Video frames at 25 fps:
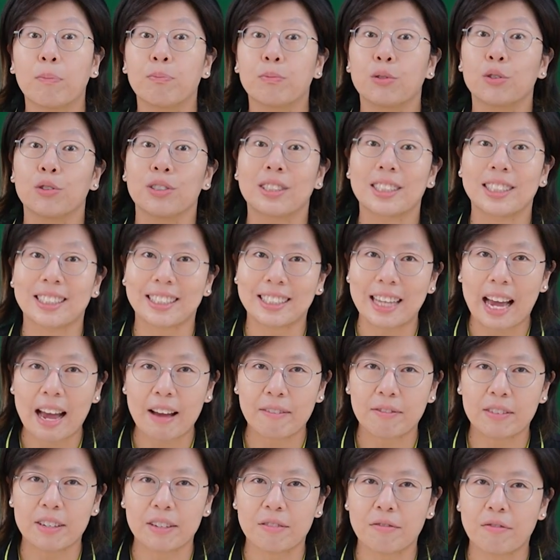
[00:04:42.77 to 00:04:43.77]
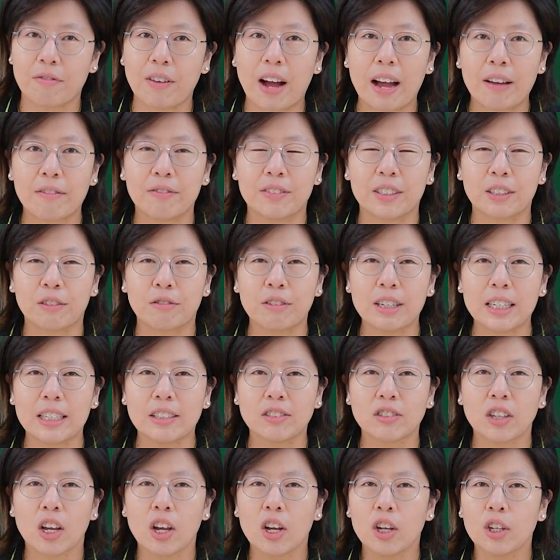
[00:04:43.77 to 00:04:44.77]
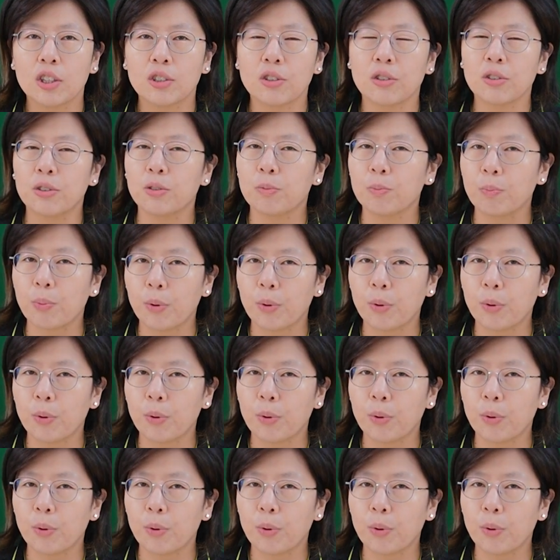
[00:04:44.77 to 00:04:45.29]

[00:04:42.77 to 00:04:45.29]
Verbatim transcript: up to 75 degrees, so it's